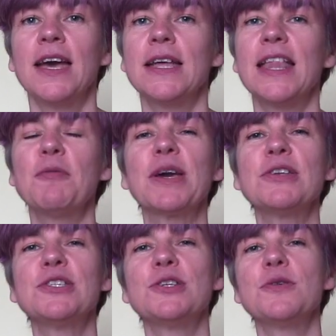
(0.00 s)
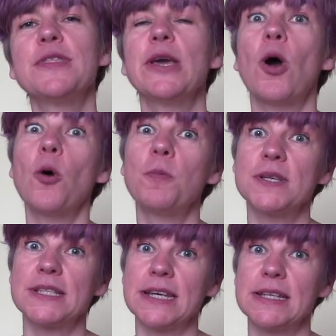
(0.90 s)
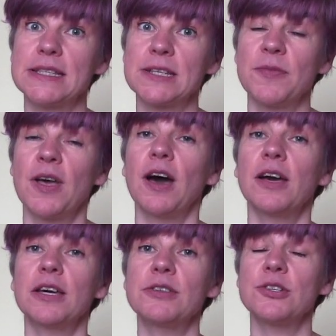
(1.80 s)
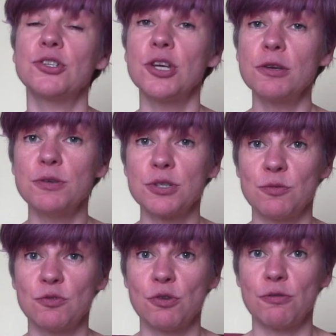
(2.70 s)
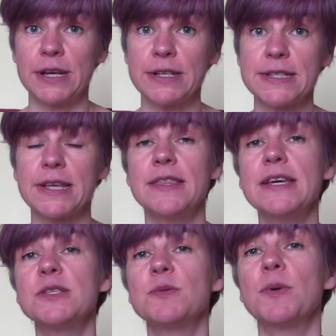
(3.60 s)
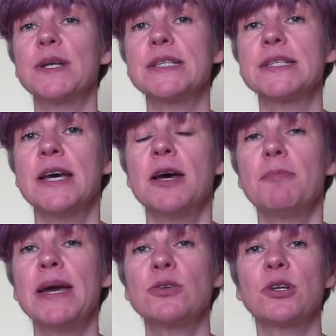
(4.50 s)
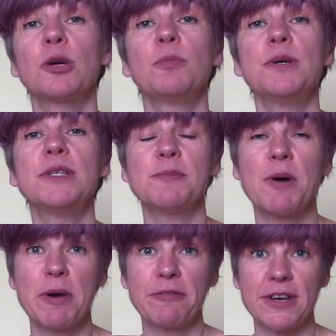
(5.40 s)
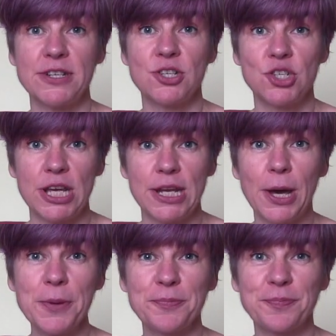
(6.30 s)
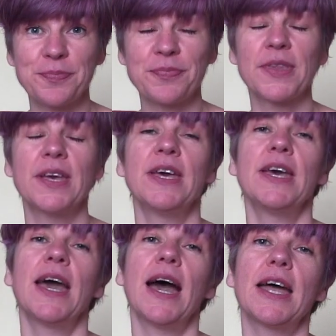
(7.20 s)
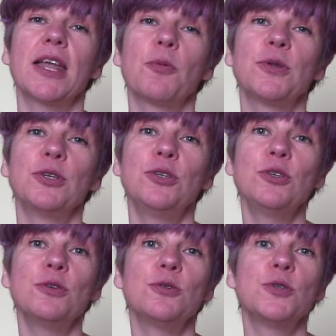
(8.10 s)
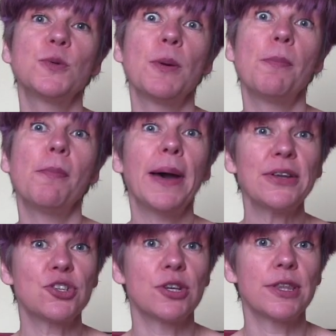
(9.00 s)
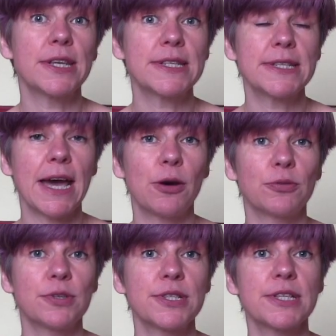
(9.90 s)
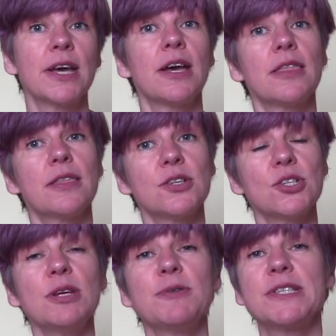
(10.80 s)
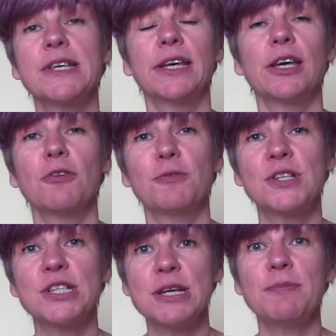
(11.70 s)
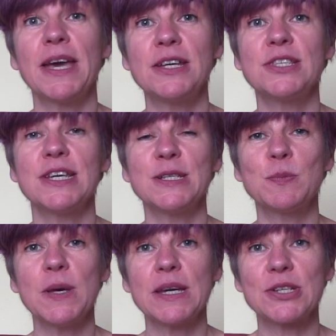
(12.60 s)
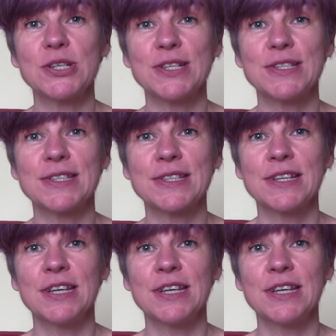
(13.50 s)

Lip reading: Now we're going to do the opposite. I'm going to show you some drawings, and these were ones made on a computer by my friend Sheena, and I want you to imagine the sounds that she was thinking of when she made these pictures.